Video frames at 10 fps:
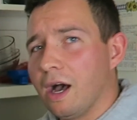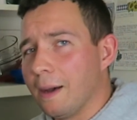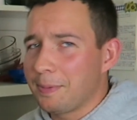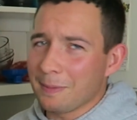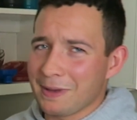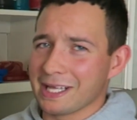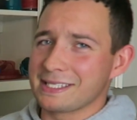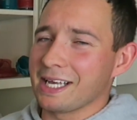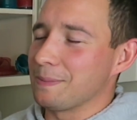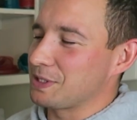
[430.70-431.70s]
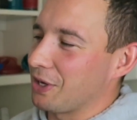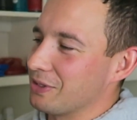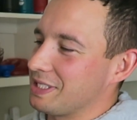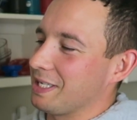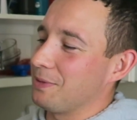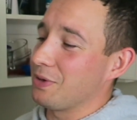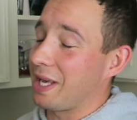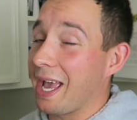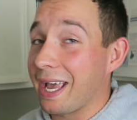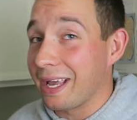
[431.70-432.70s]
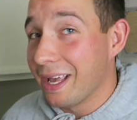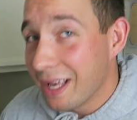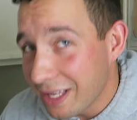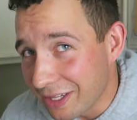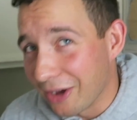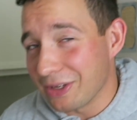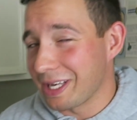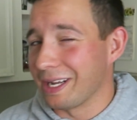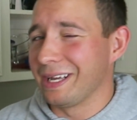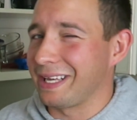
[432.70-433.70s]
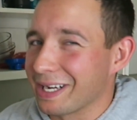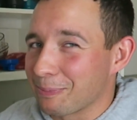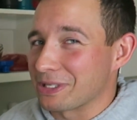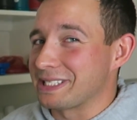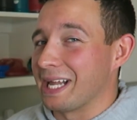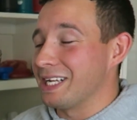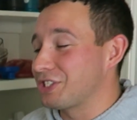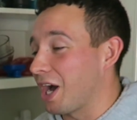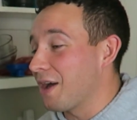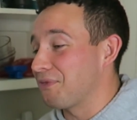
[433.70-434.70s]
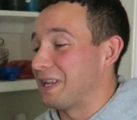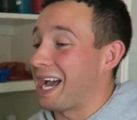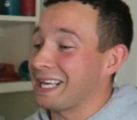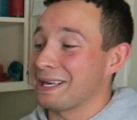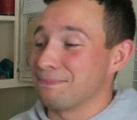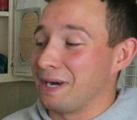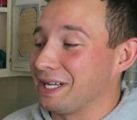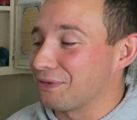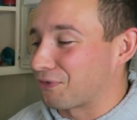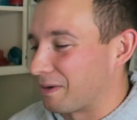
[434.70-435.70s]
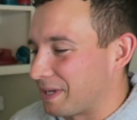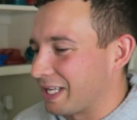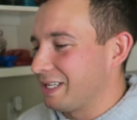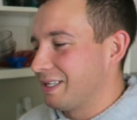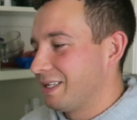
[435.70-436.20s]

Uh, BPN subs, code DWK. You know, you get a, get a percentage off and I get money from it.